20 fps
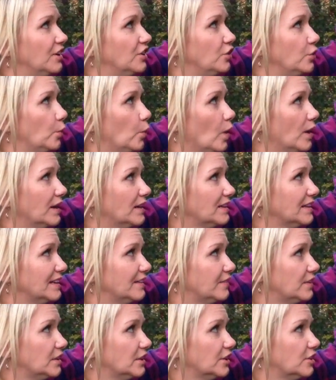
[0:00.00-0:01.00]
You want to
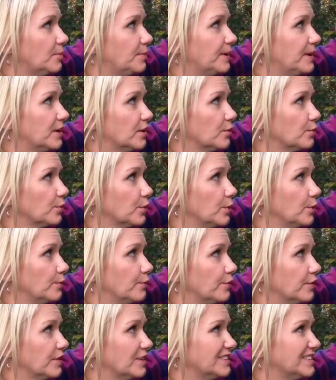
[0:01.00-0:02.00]
leave a little bit of
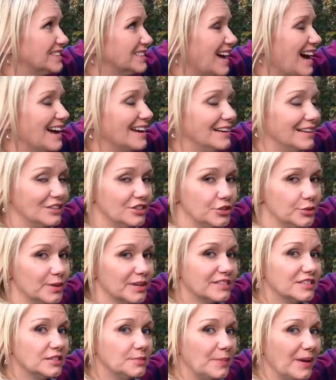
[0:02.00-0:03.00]
room for the siding to
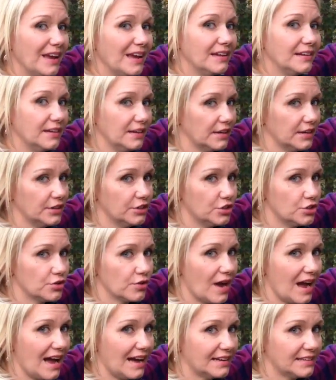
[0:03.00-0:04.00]
expand and
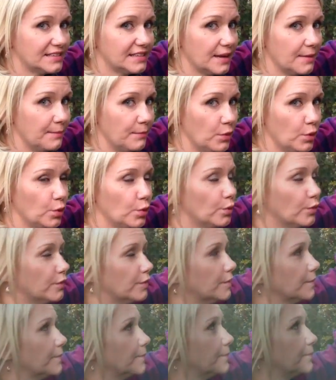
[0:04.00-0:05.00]
contract and
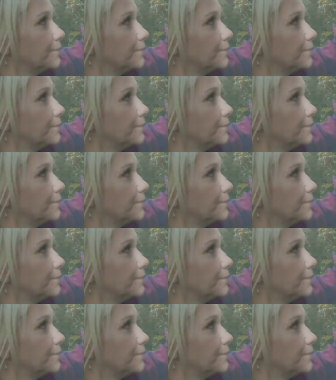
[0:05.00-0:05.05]
move.